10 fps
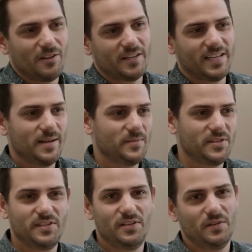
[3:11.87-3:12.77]
A lot of
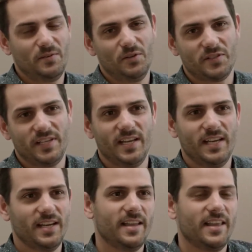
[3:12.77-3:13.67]
times you'll
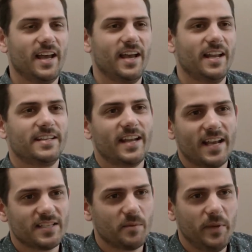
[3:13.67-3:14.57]
see that an
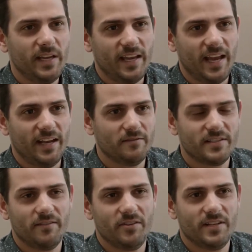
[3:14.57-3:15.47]
antenna has a peak gain of
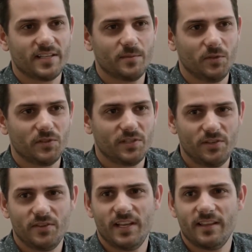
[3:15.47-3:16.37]
7 decibels
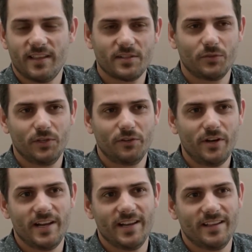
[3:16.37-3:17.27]
and you think, that's really
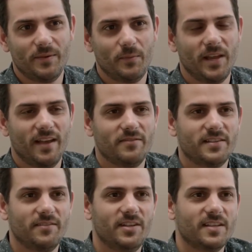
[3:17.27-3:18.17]
great. We have
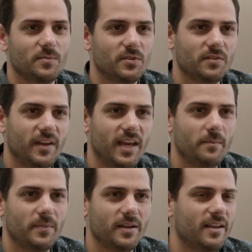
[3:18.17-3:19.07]
7 decibels of
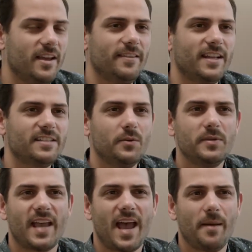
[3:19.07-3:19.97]
gain, but that's not
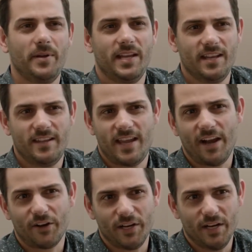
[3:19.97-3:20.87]
always happening in the
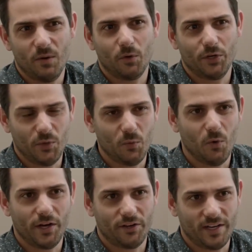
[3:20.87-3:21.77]
area where you
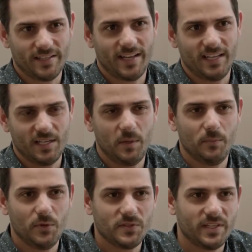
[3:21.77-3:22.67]
want your antenna to be
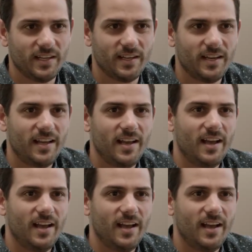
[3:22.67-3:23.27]
boosting.